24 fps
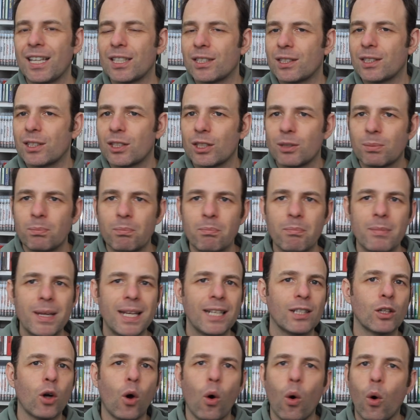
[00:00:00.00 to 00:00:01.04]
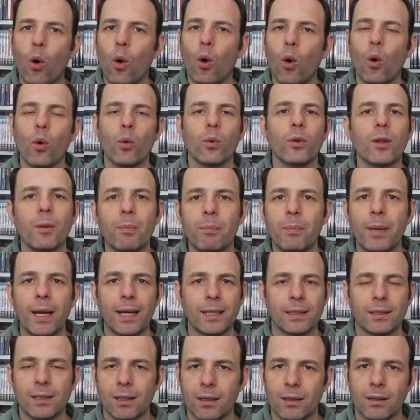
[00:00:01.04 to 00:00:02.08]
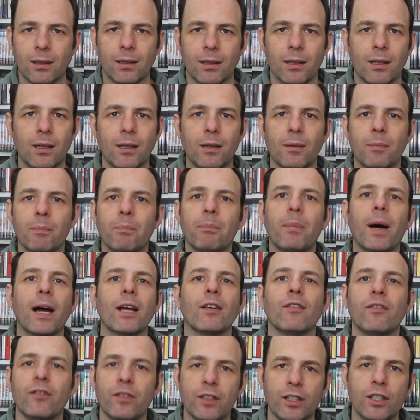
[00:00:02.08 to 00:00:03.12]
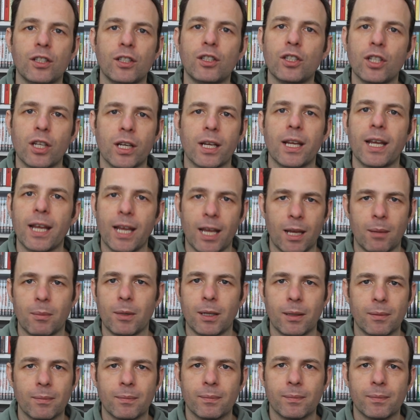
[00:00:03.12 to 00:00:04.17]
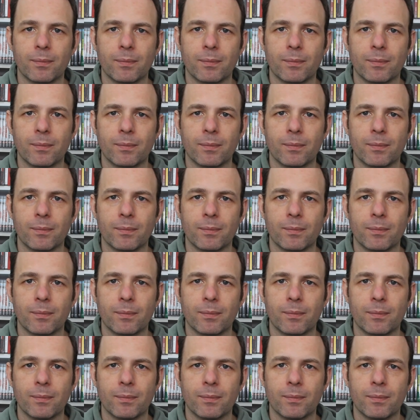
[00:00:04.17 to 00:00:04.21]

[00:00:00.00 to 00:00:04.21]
it's just made all the better by VJ Emmie.